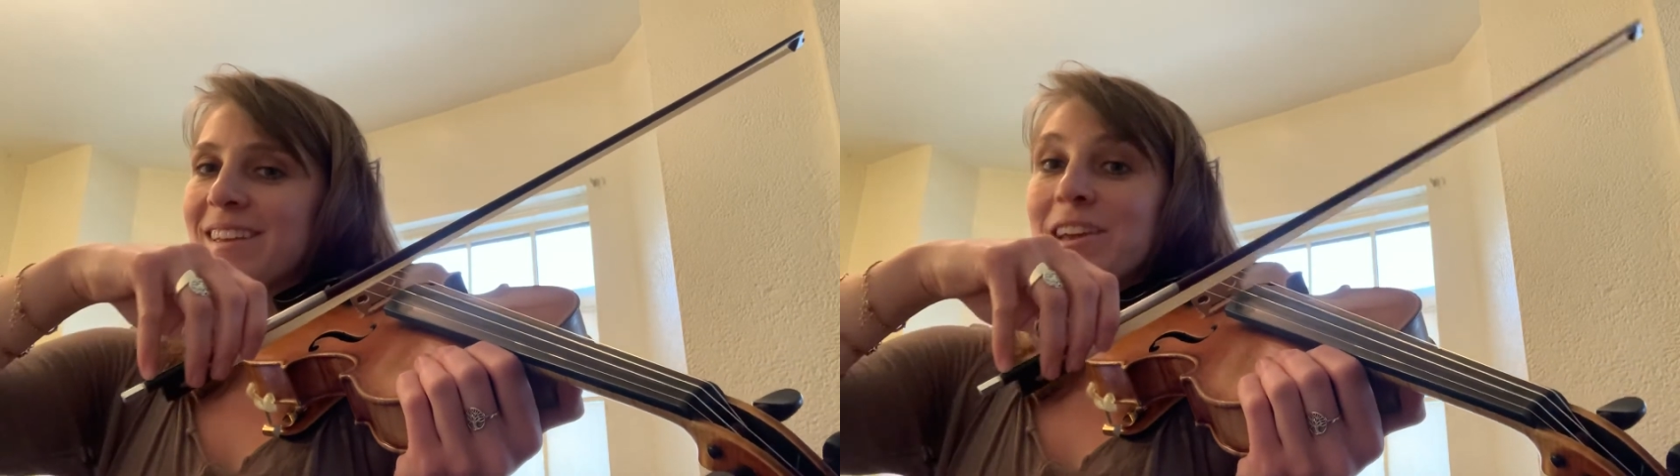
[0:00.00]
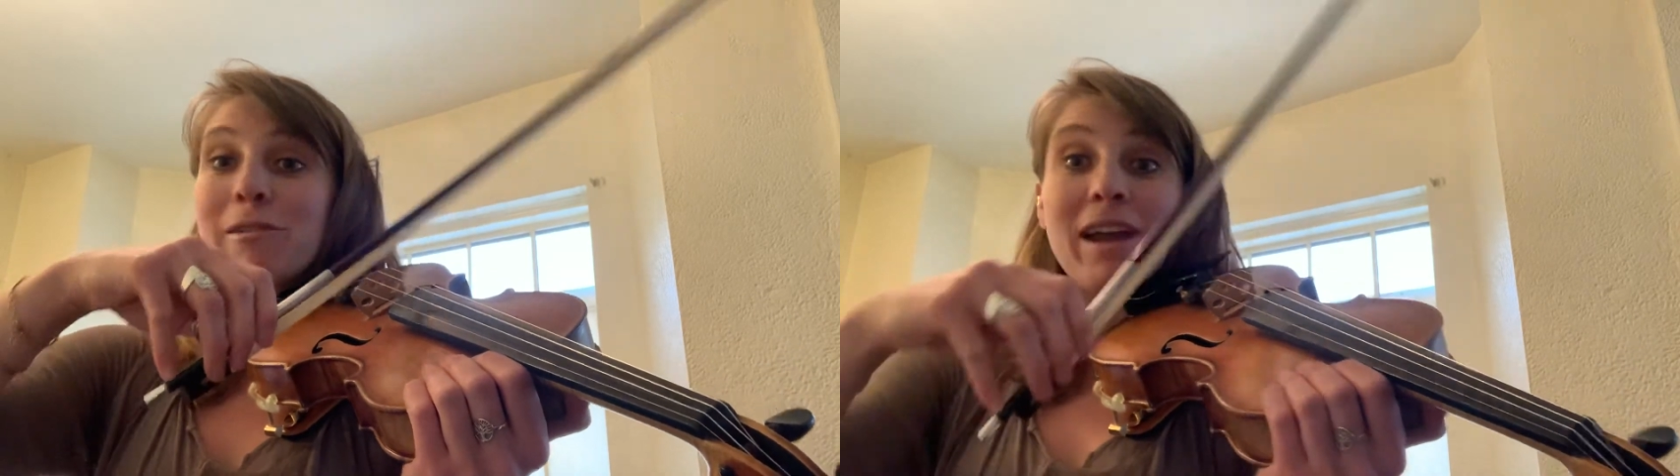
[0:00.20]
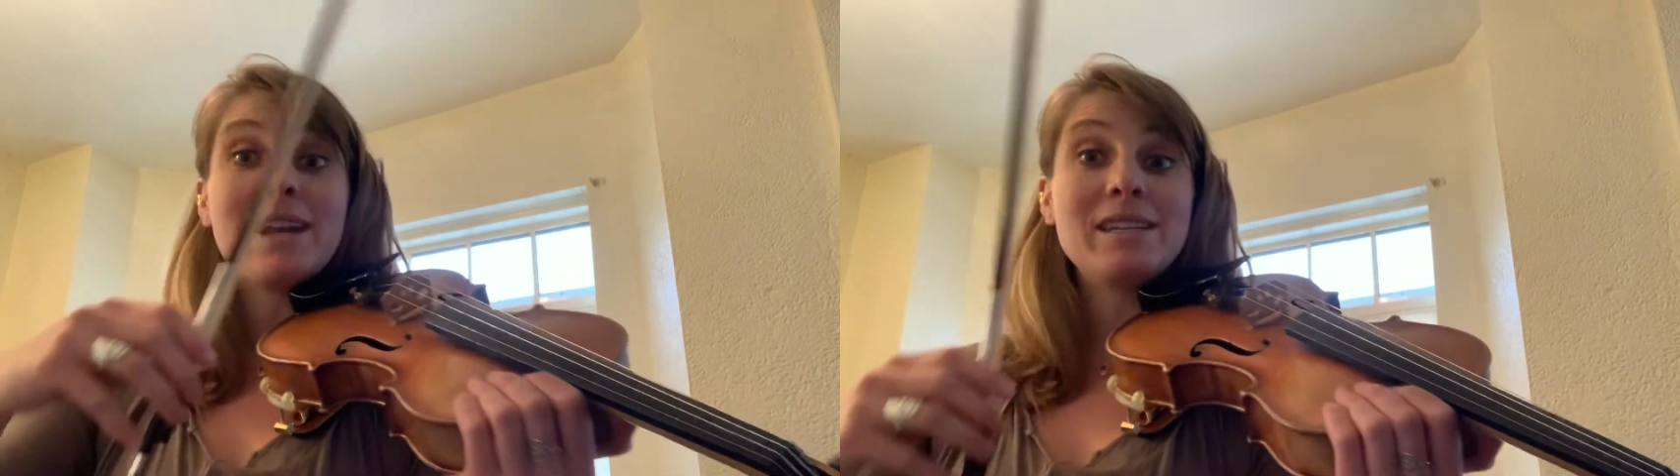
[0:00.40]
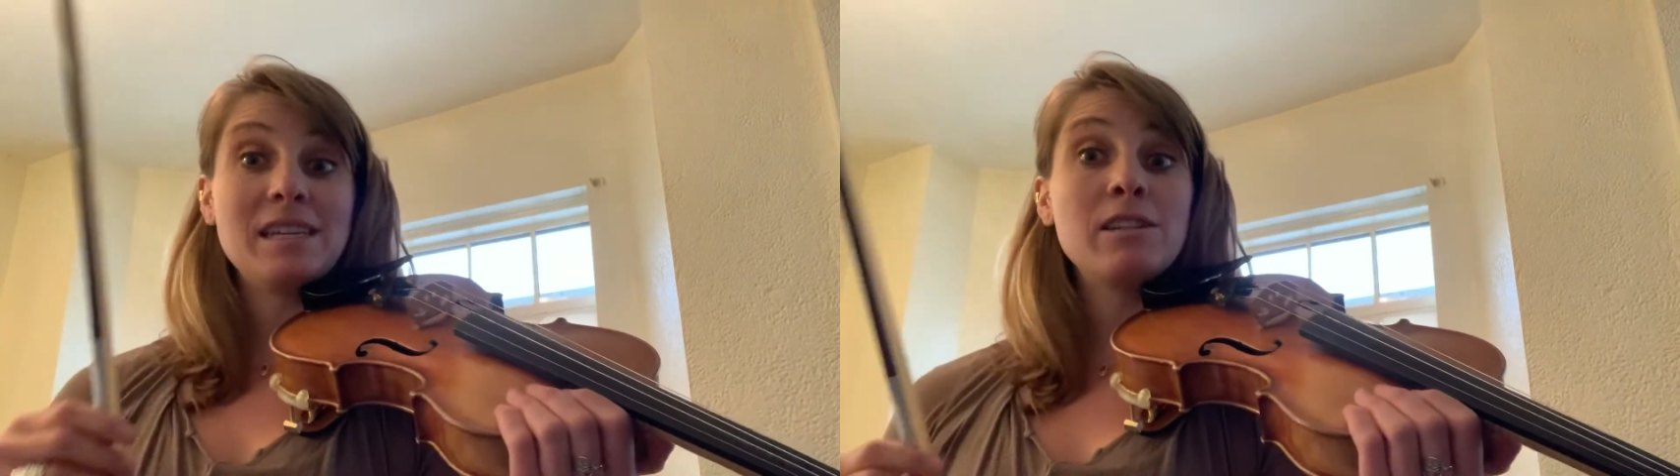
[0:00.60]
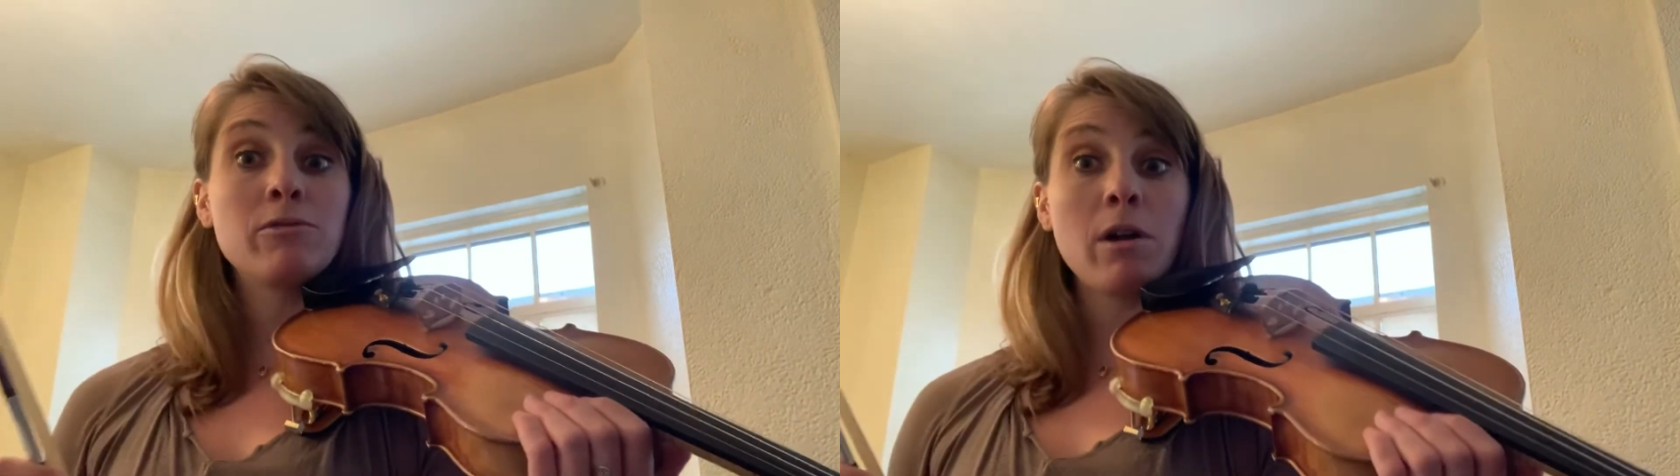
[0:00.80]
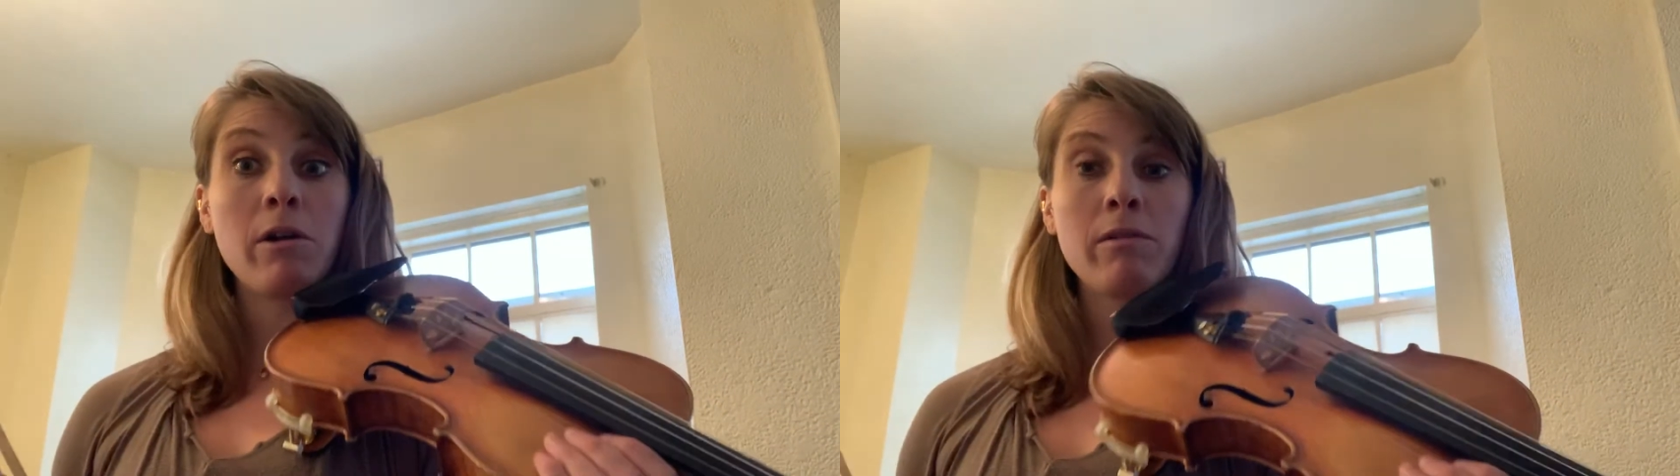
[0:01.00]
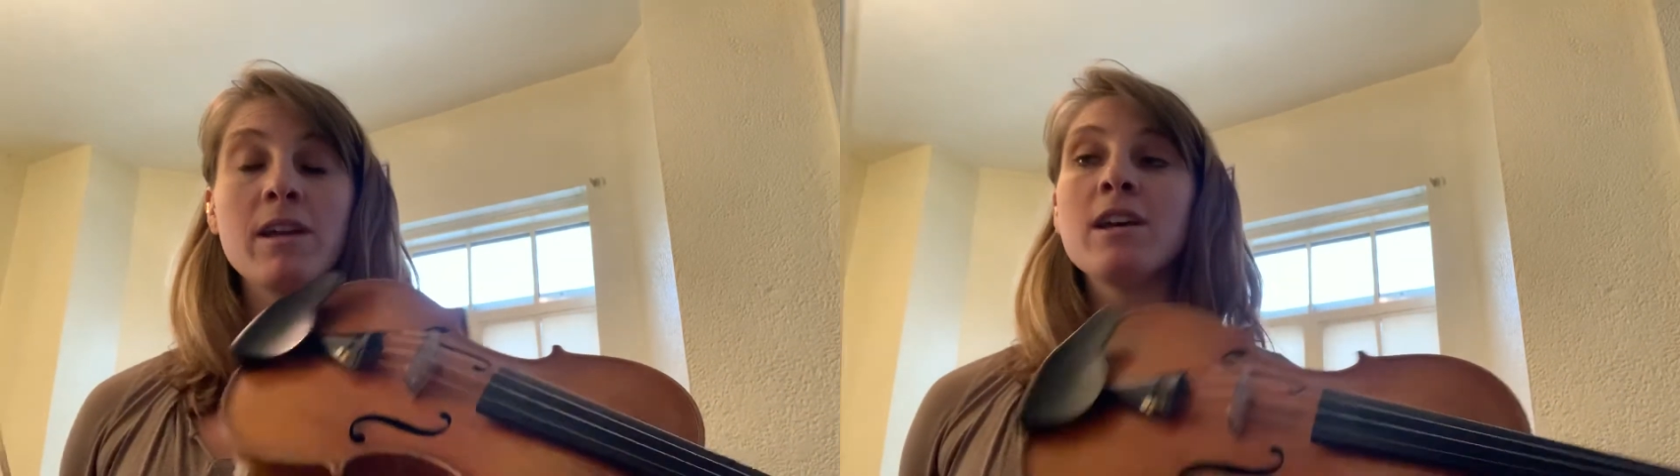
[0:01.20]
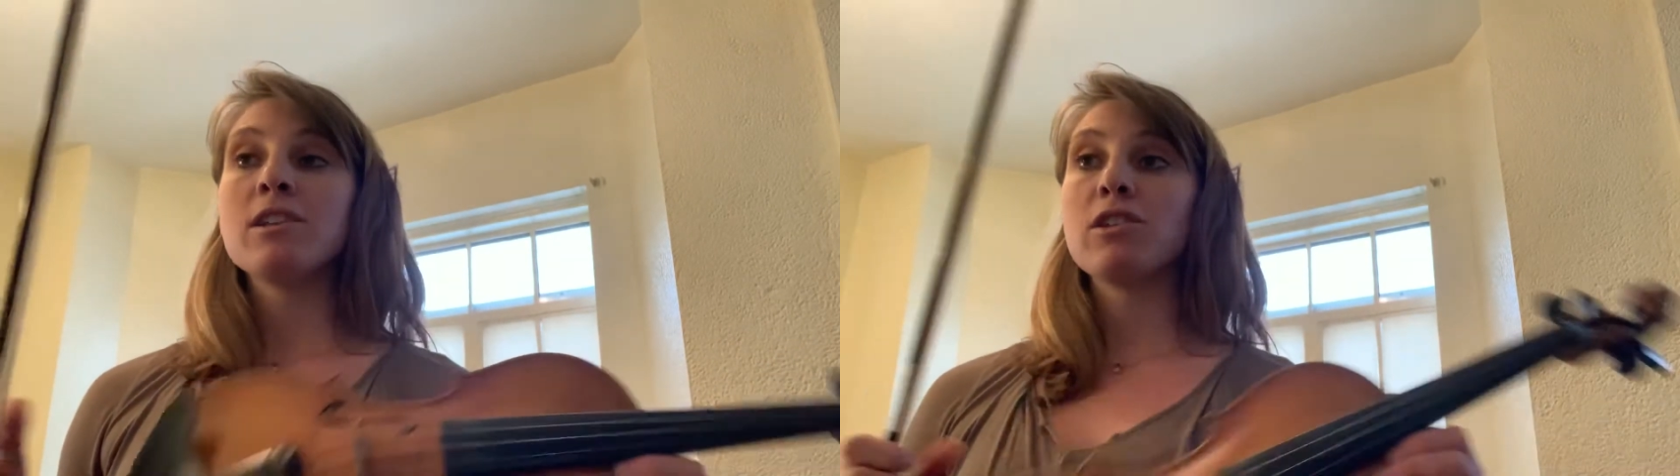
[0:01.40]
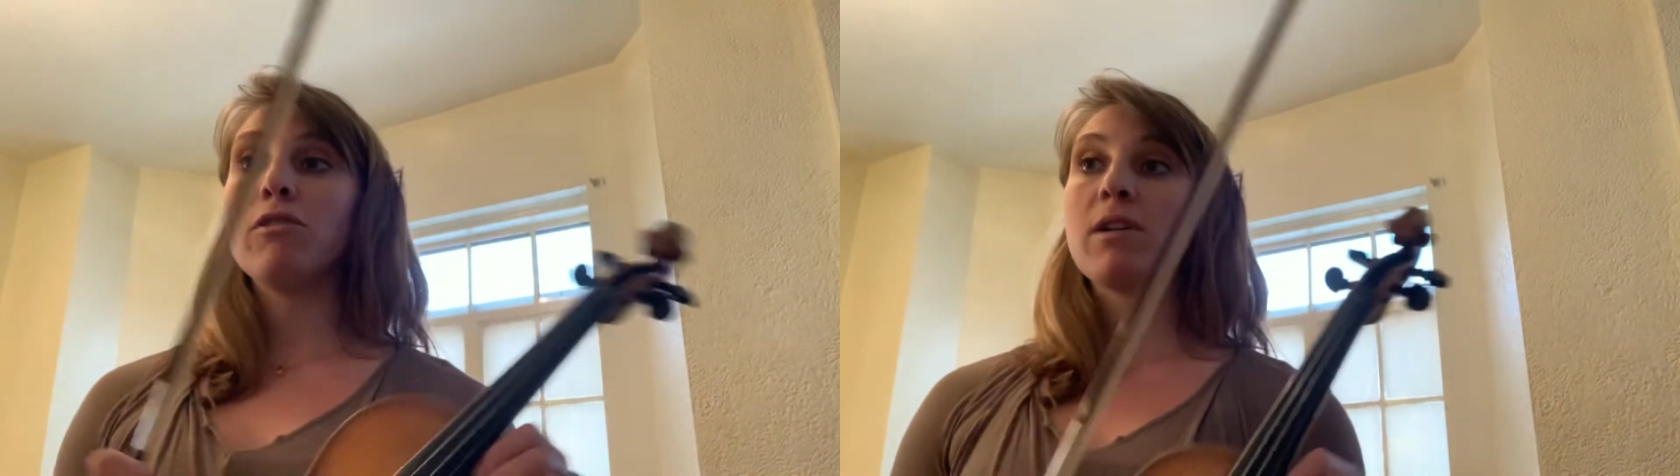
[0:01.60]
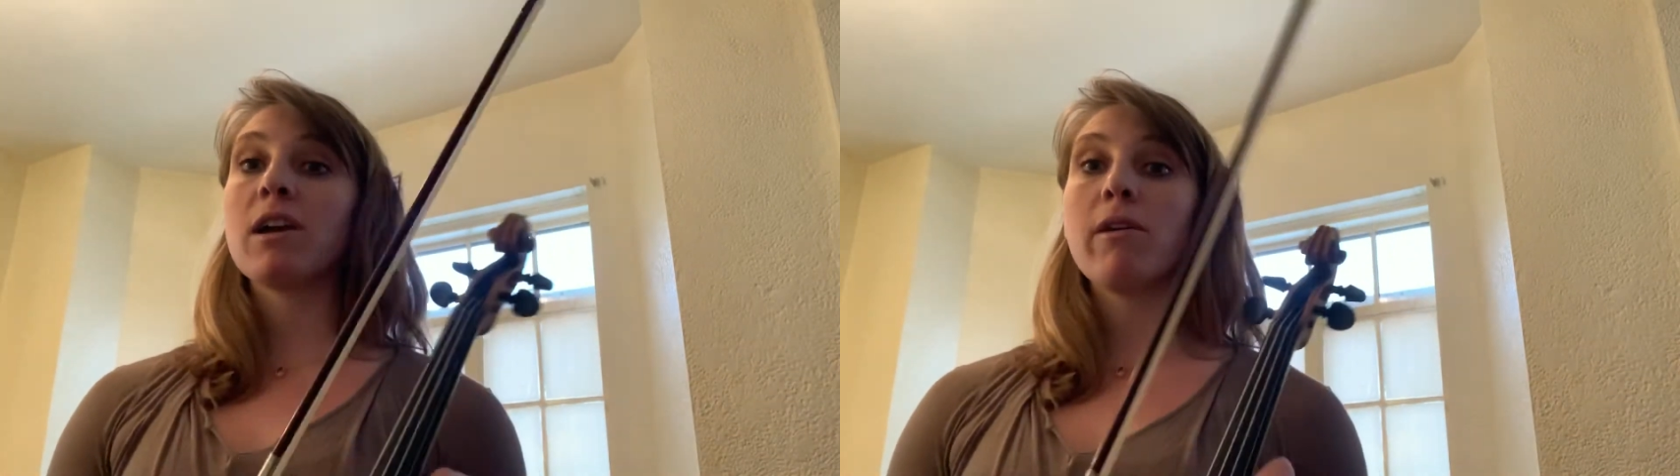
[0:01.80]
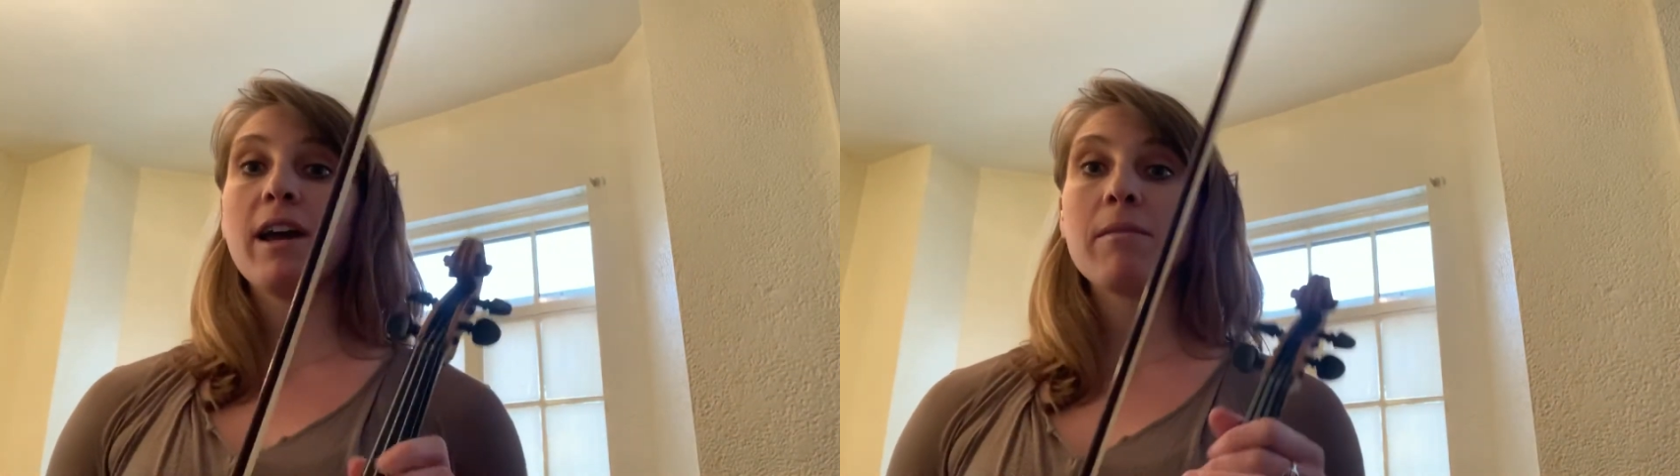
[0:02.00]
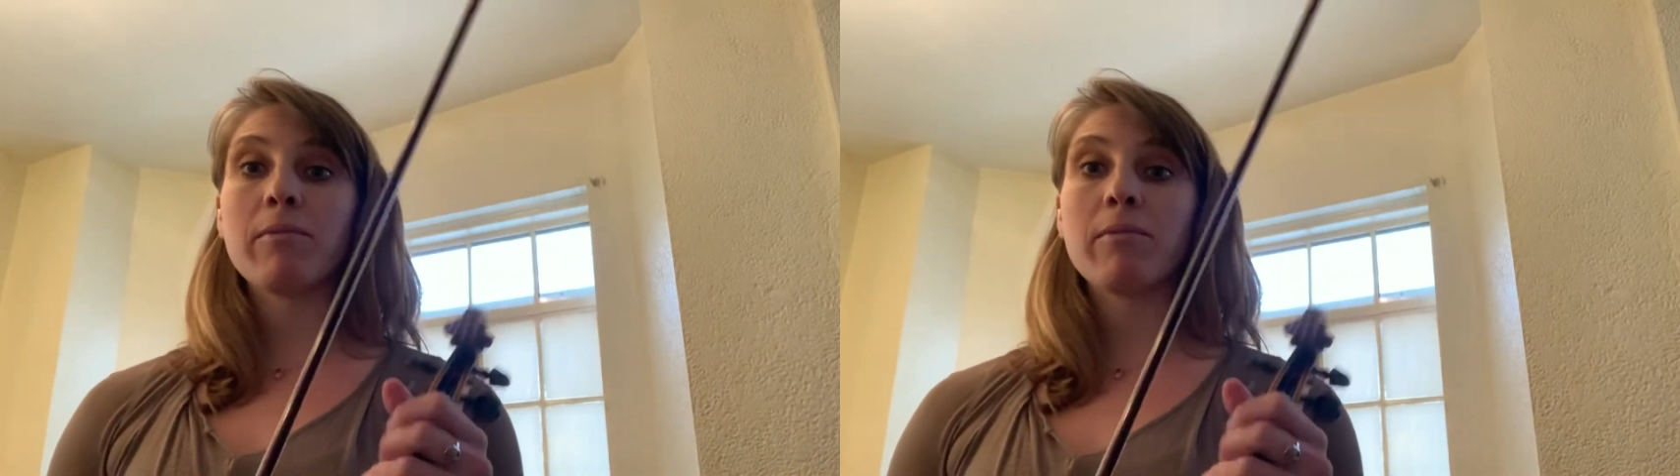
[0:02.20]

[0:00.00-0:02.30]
Right, a D drone, so you can go ahead